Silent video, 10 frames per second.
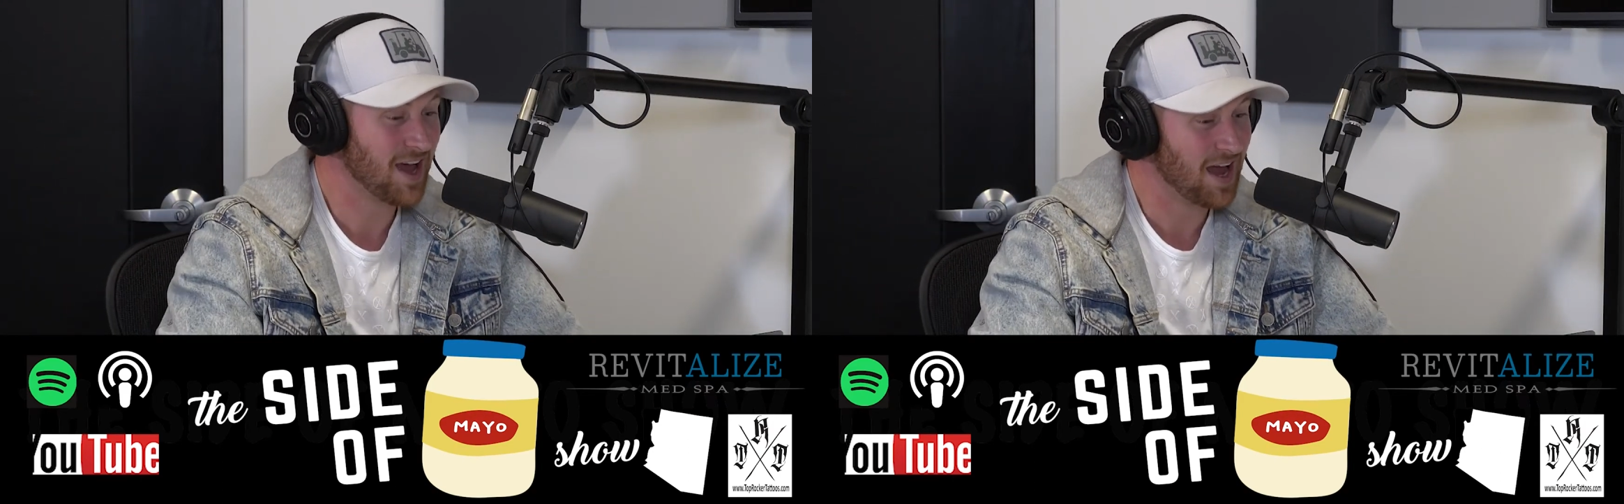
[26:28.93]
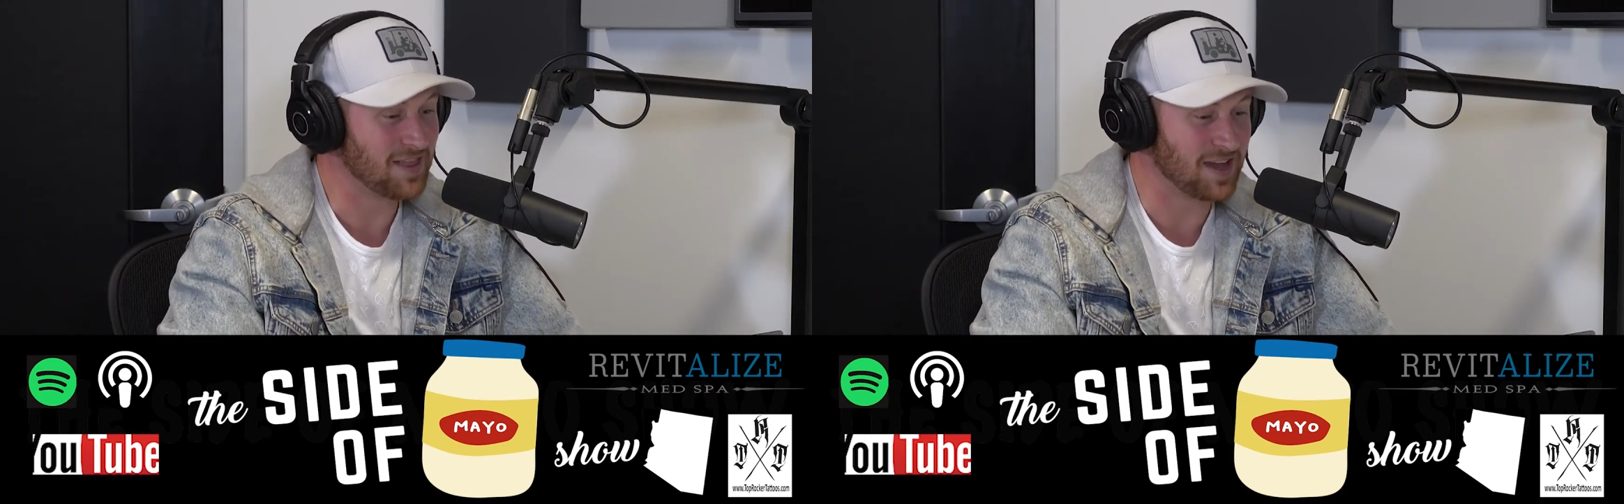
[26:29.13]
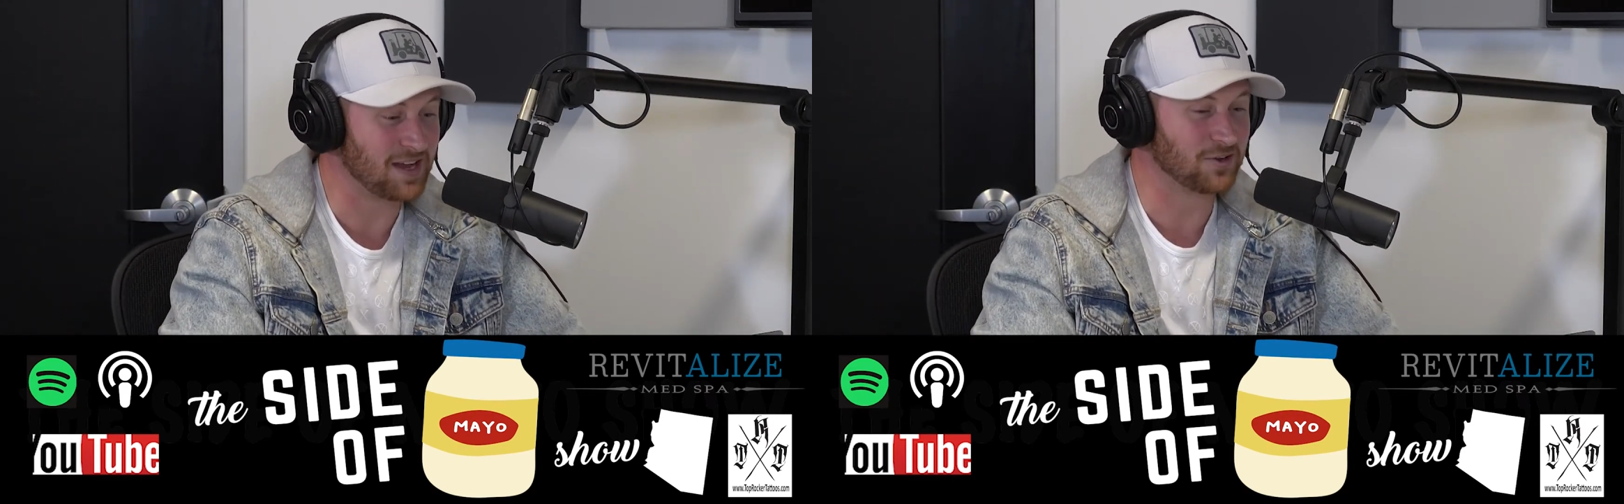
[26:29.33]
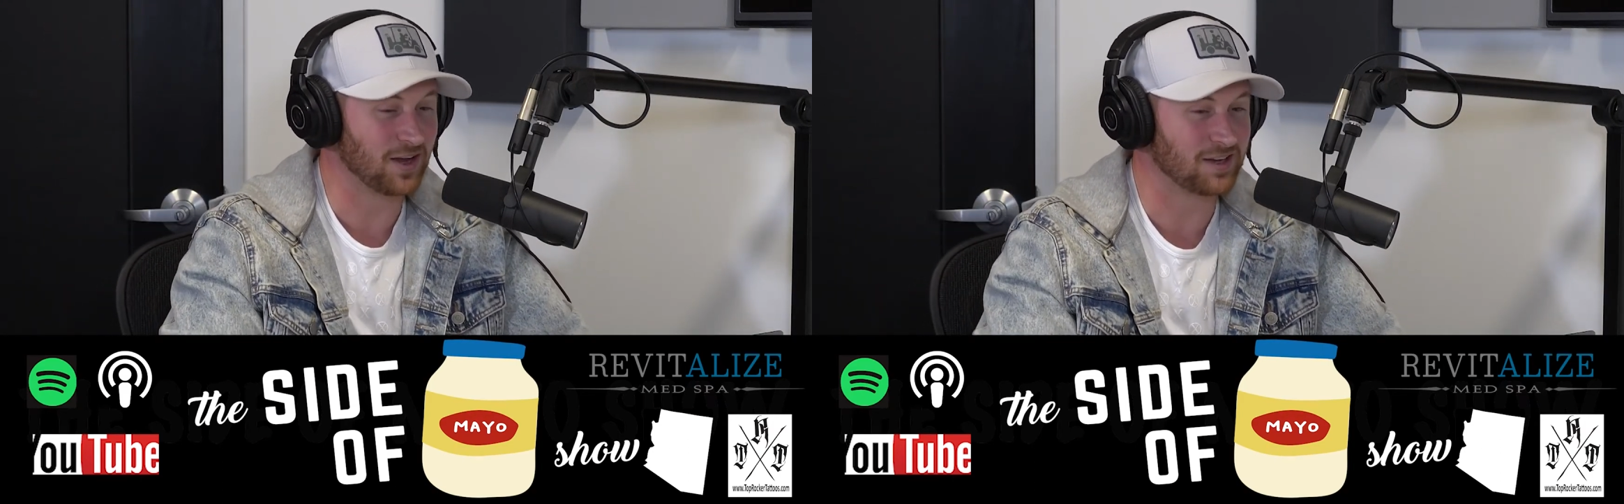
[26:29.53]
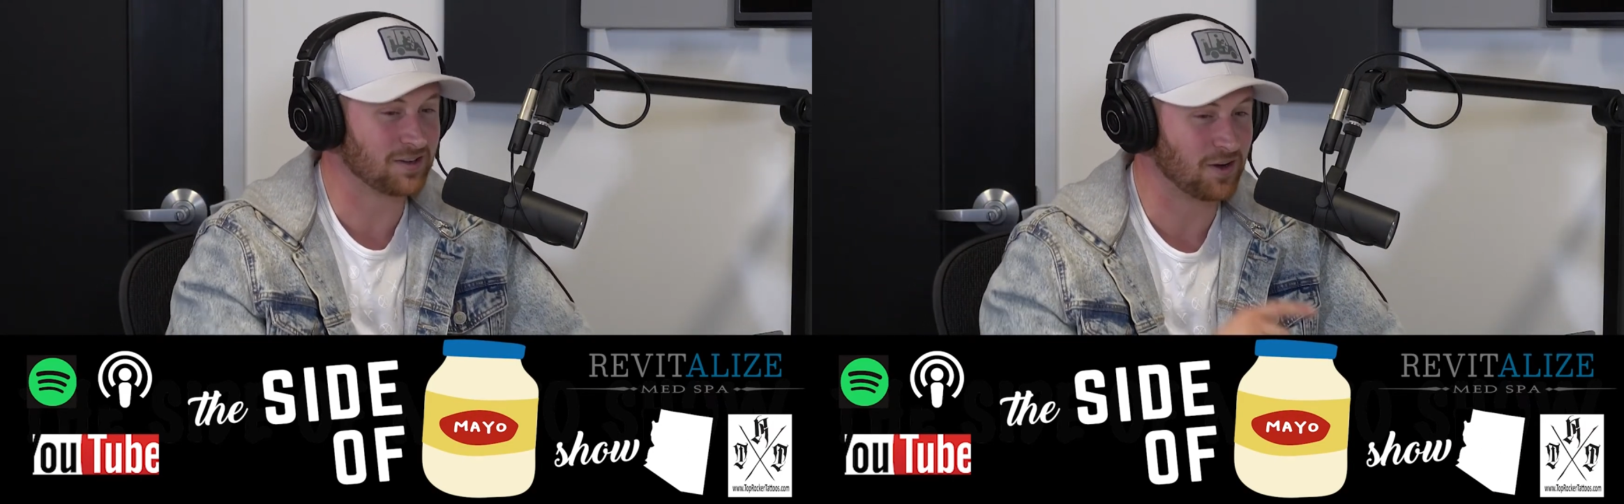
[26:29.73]
and then you're
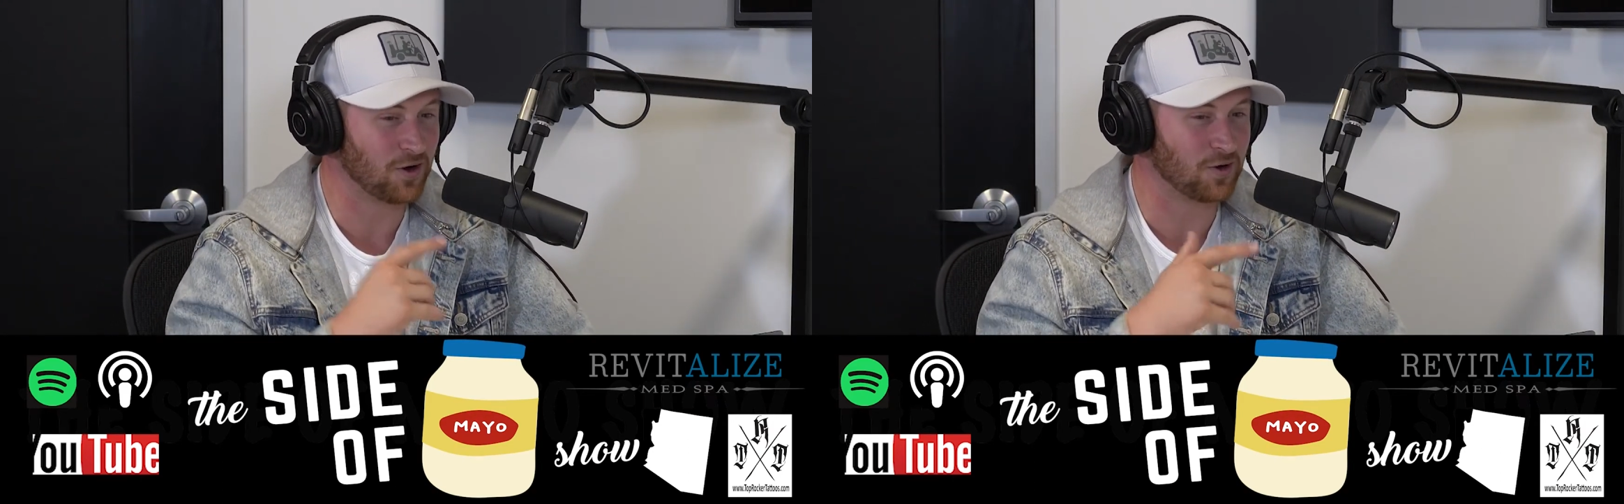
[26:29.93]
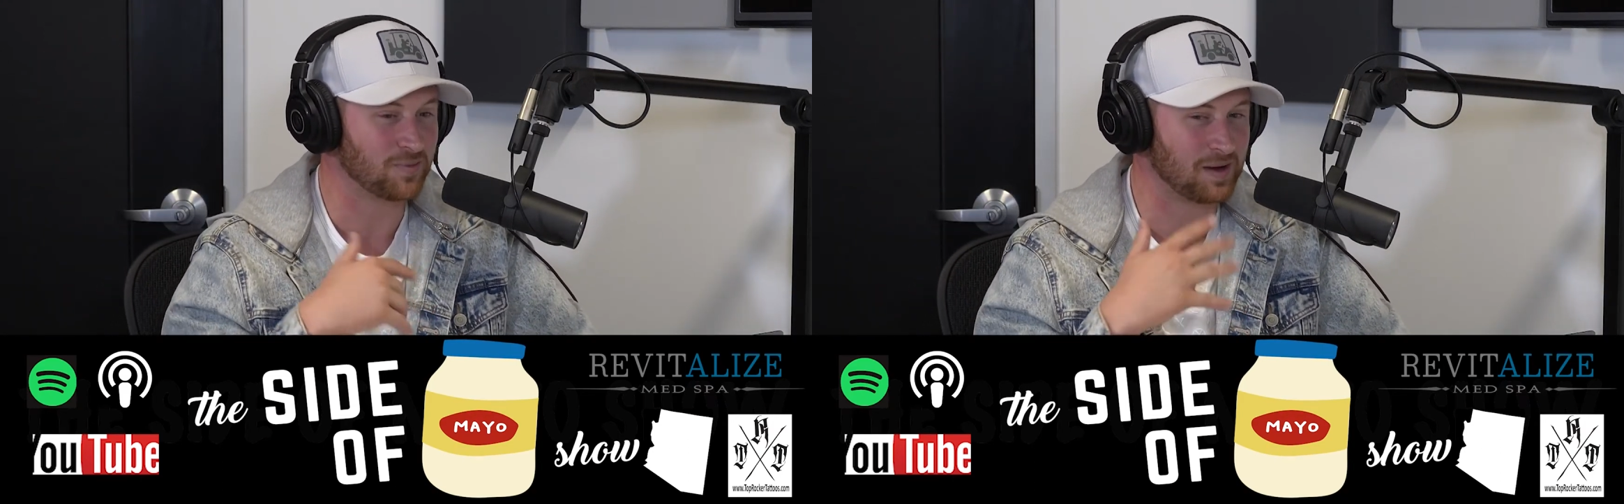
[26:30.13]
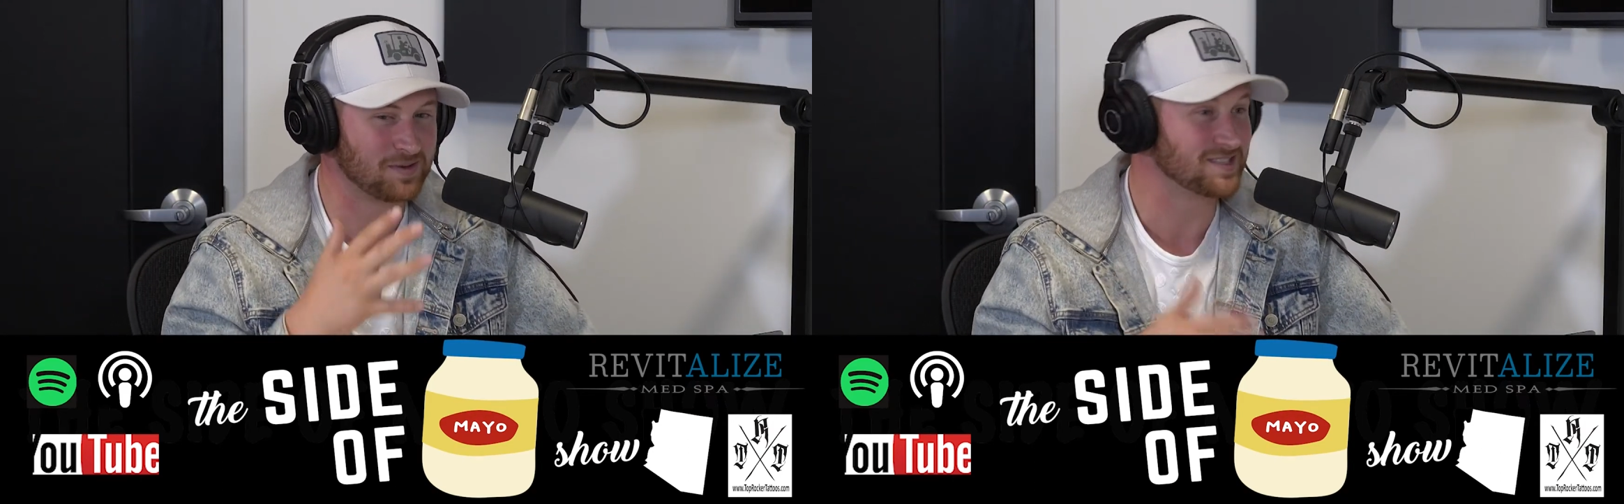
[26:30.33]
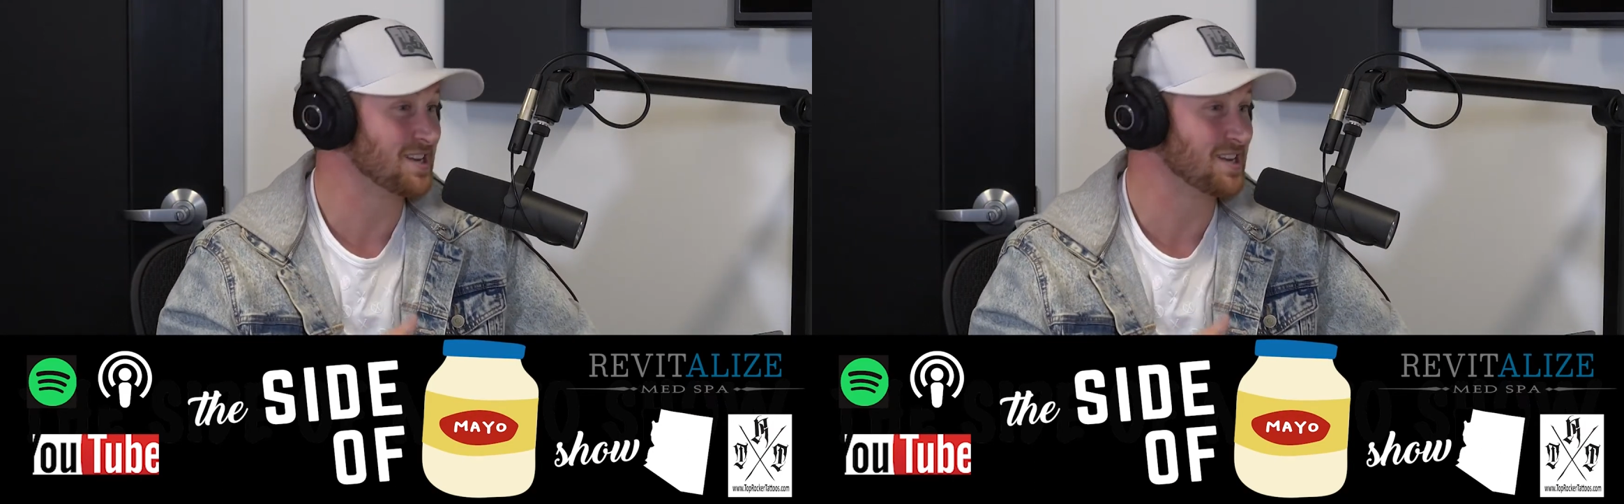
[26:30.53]
like, oh, maybe this